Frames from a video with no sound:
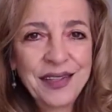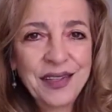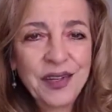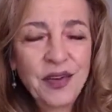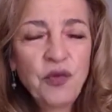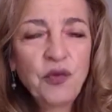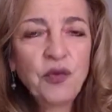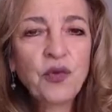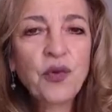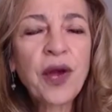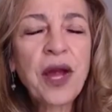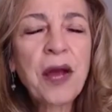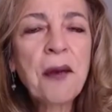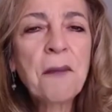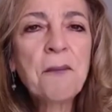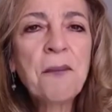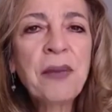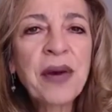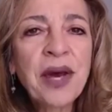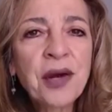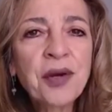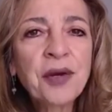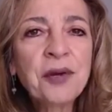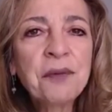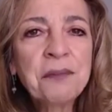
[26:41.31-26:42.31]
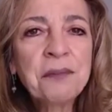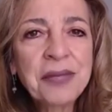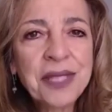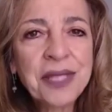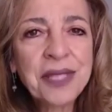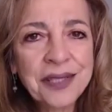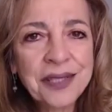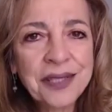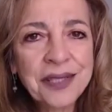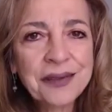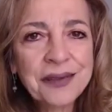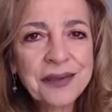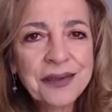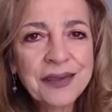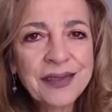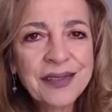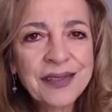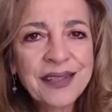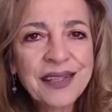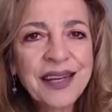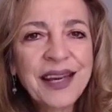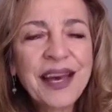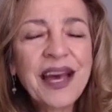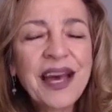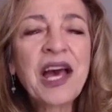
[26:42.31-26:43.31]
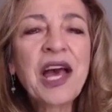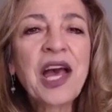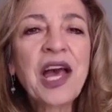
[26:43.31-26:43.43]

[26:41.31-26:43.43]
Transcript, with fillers: for a better me, a